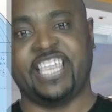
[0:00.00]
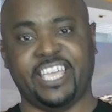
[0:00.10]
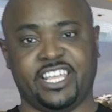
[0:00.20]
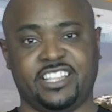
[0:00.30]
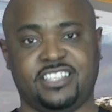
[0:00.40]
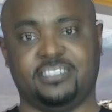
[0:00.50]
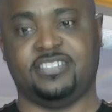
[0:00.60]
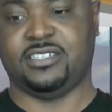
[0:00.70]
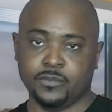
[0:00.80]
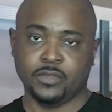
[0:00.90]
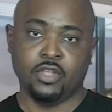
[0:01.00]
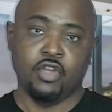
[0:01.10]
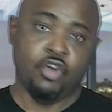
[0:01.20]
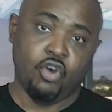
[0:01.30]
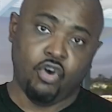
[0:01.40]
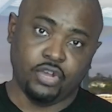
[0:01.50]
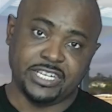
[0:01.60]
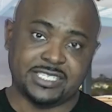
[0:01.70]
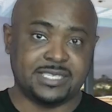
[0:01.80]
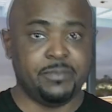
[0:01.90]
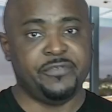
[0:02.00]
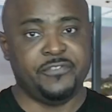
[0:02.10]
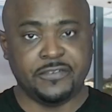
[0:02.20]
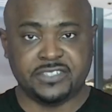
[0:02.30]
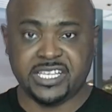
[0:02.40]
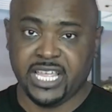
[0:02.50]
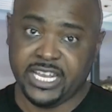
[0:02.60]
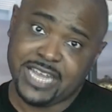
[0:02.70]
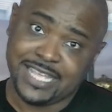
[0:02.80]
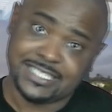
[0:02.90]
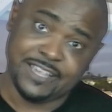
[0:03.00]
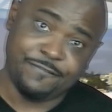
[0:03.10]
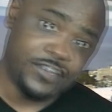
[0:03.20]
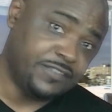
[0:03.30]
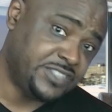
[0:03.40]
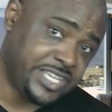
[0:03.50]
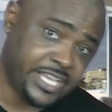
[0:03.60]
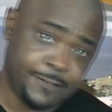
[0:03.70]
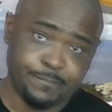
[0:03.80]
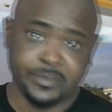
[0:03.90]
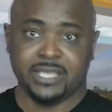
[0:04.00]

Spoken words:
lands. On December 15, 1915,